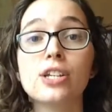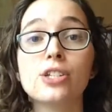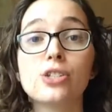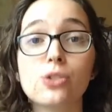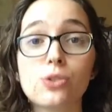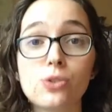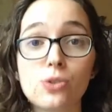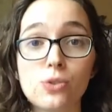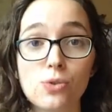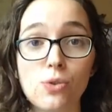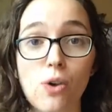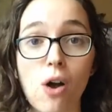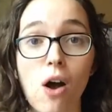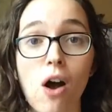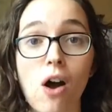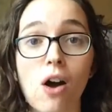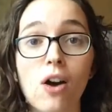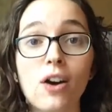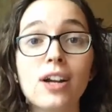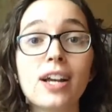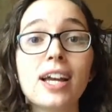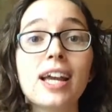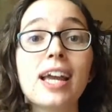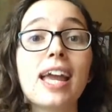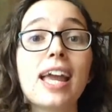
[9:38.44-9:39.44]

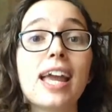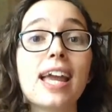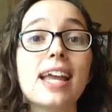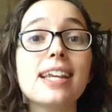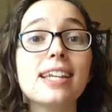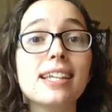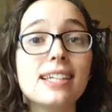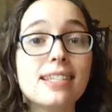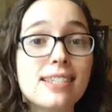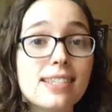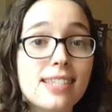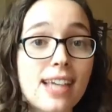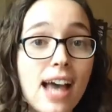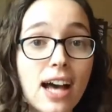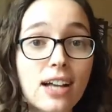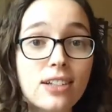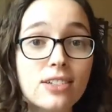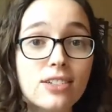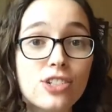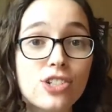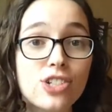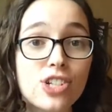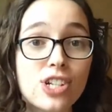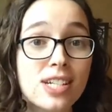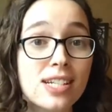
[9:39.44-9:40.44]
strong and
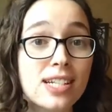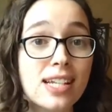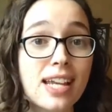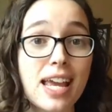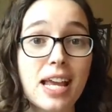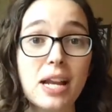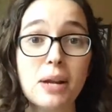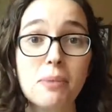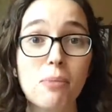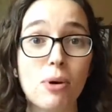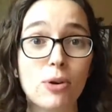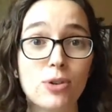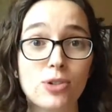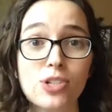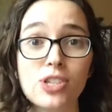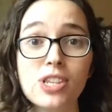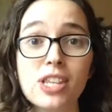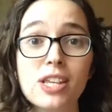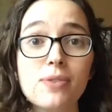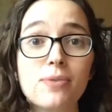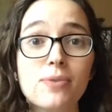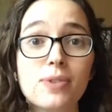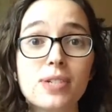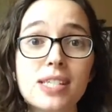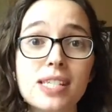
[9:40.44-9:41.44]
intelligent and
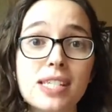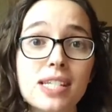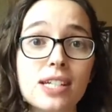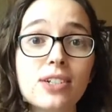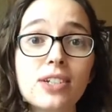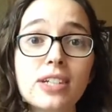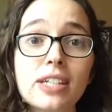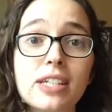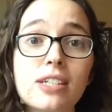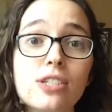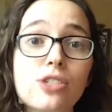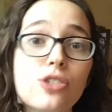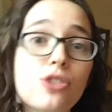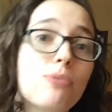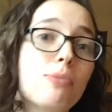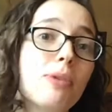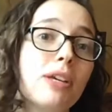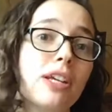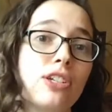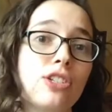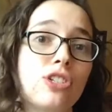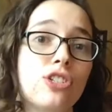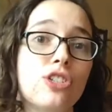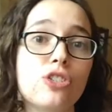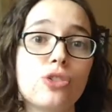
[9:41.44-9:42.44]
emotionally resilient too,
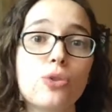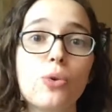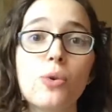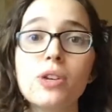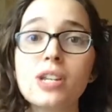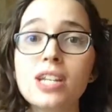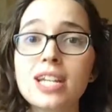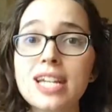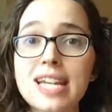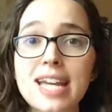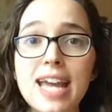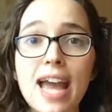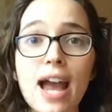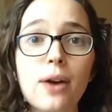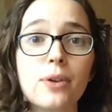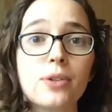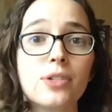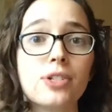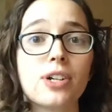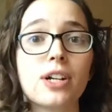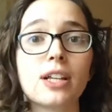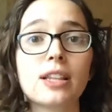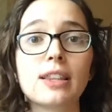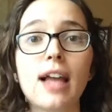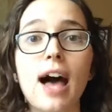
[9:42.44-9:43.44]
because she's going to
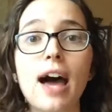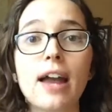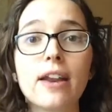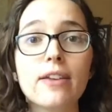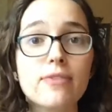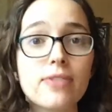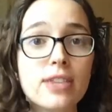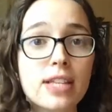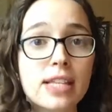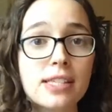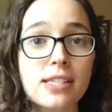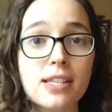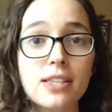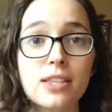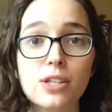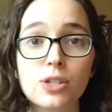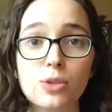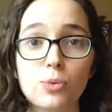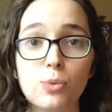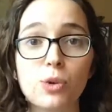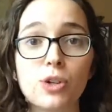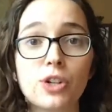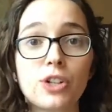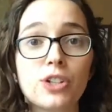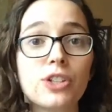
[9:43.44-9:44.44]
encounter a lot of things in
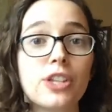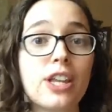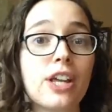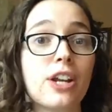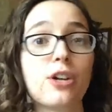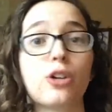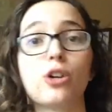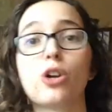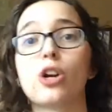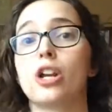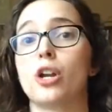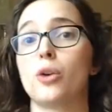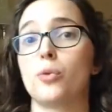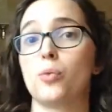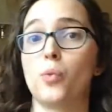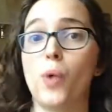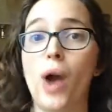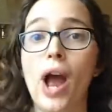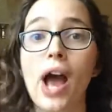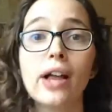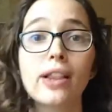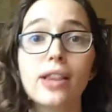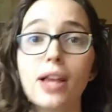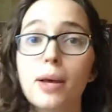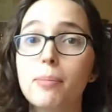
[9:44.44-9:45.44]
this world that are going to
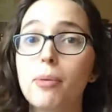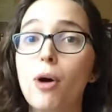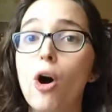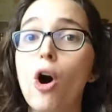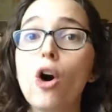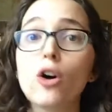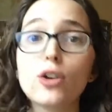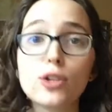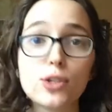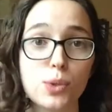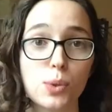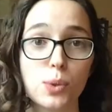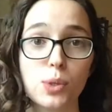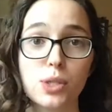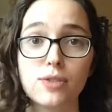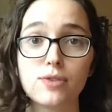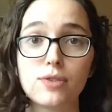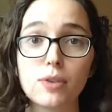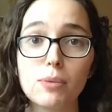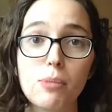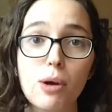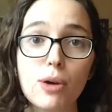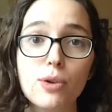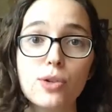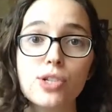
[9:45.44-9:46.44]
rile up all sorts of
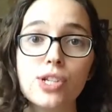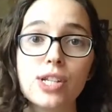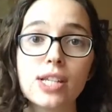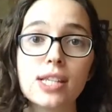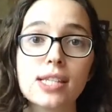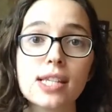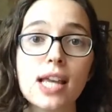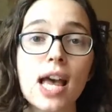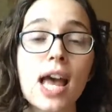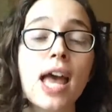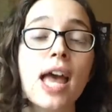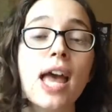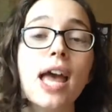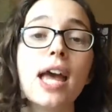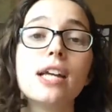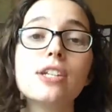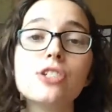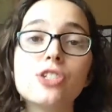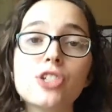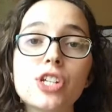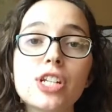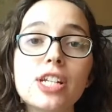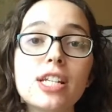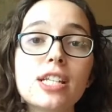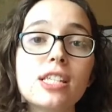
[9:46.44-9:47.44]
emotions, and
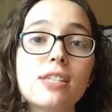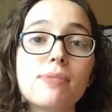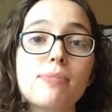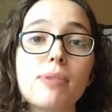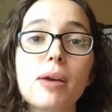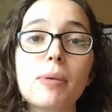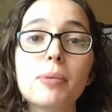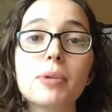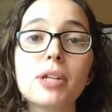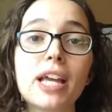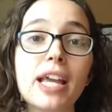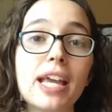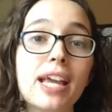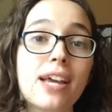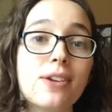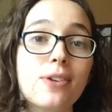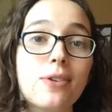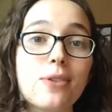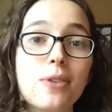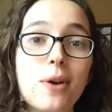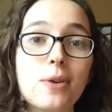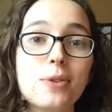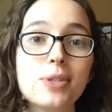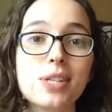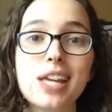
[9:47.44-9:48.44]
she needs to be able to
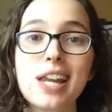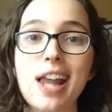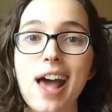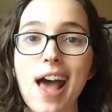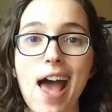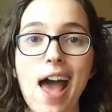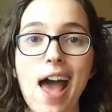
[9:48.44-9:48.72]
handle those in a